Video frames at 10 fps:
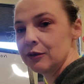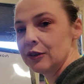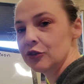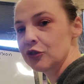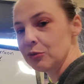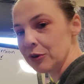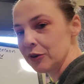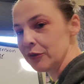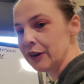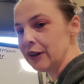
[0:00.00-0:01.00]
a shorter
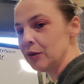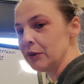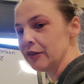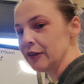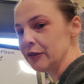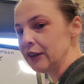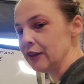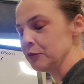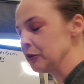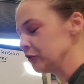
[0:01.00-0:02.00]
video because I
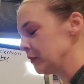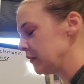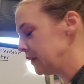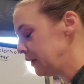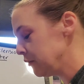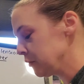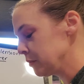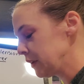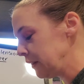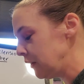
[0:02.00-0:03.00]
realize most of my videos are
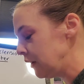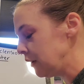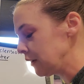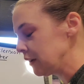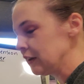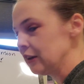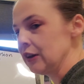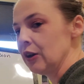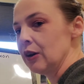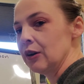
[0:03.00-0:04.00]
pretty long.
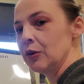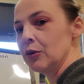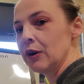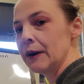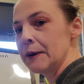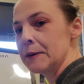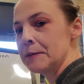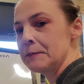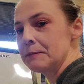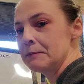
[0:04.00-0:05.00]

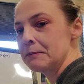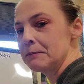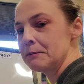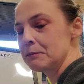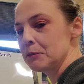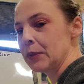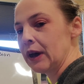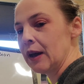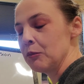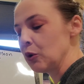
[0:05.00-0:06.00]
Um but
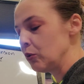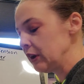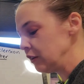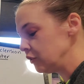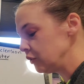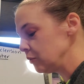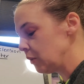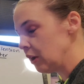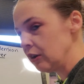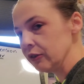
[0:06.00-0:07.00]
I'm going to
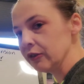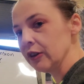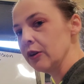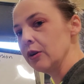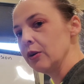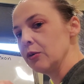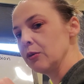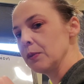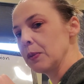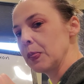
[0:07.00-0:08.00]
also
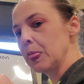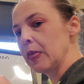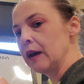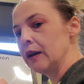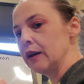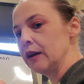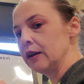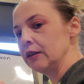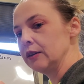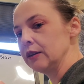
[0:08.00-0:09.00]
uh
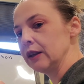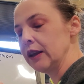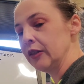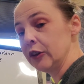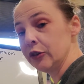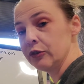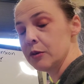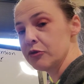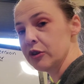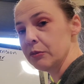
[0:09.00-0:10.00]
in the
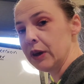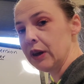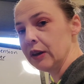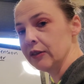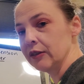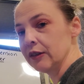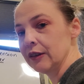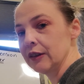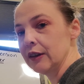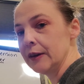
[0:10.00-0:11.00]
description box,
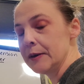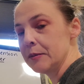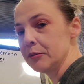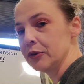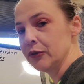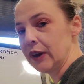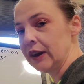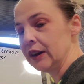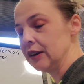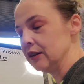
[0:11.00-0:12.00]

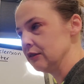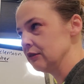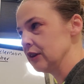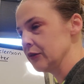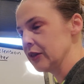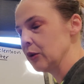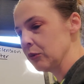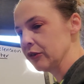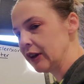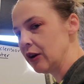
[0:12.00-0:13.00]
provided everything
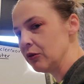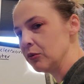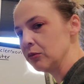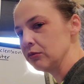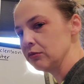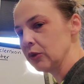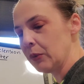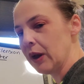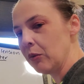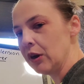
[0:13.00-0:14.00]
works out the
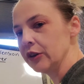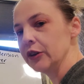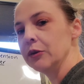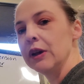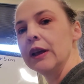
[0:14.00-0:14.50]
way I want to,